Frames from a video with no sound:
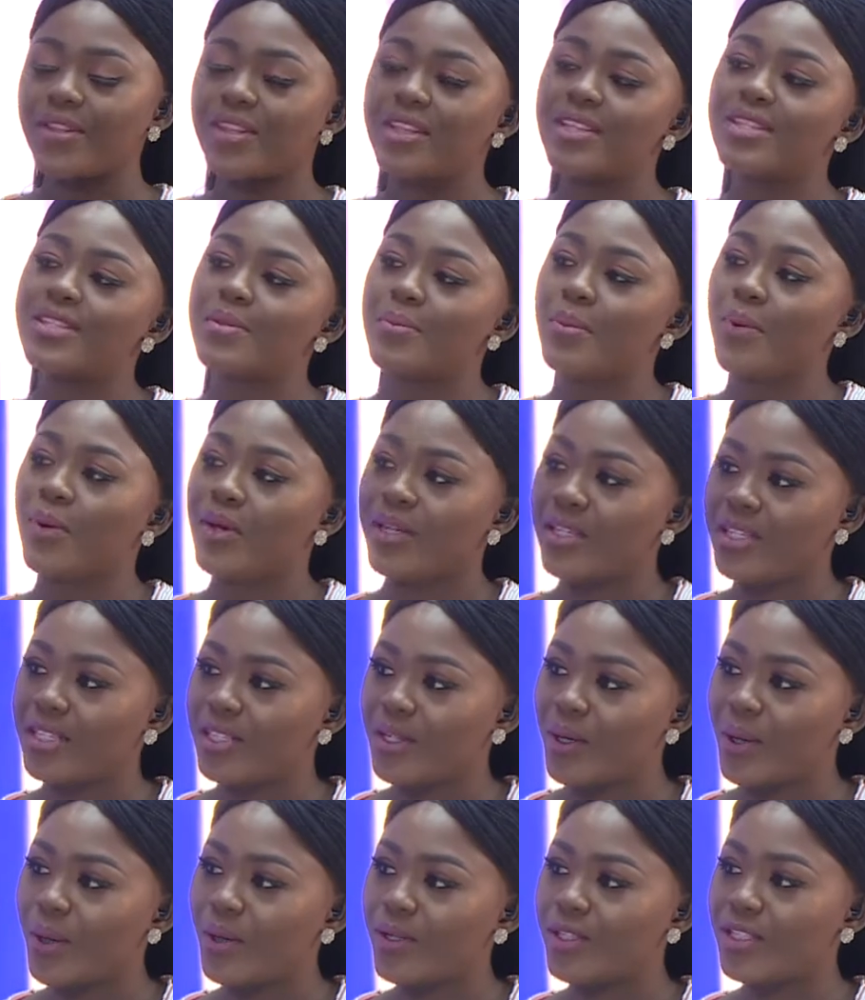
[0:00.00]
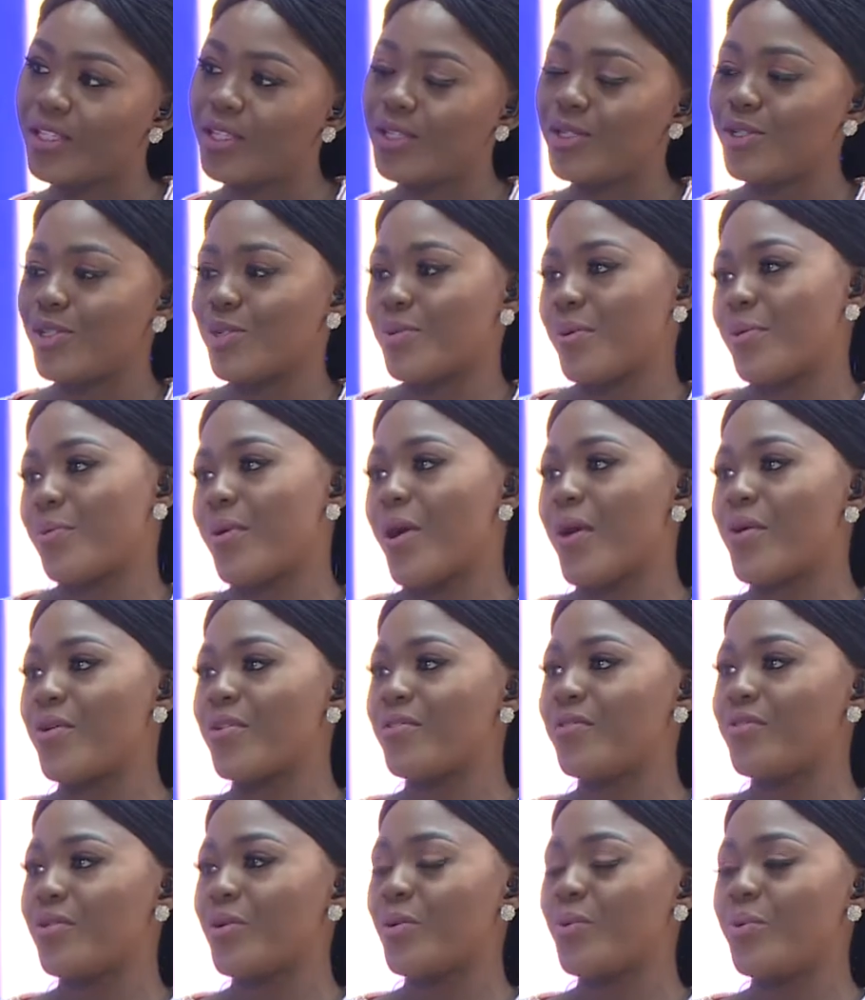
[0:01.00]
this morning on the newspaper
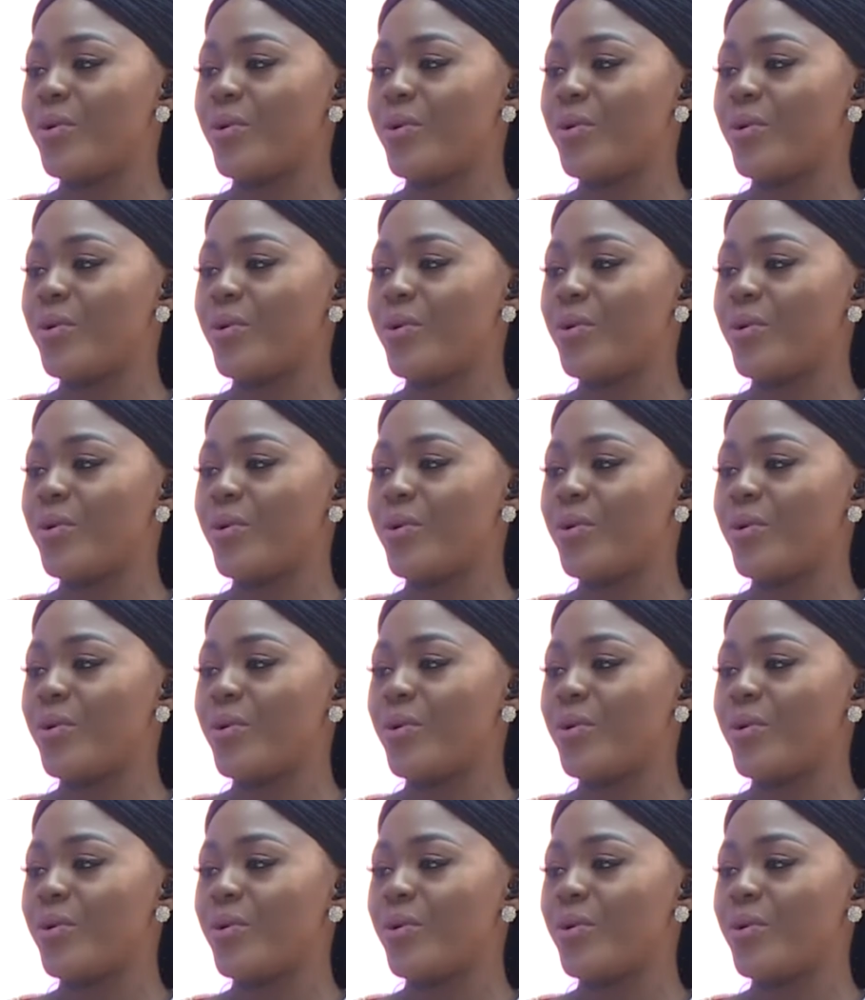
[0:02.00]
review,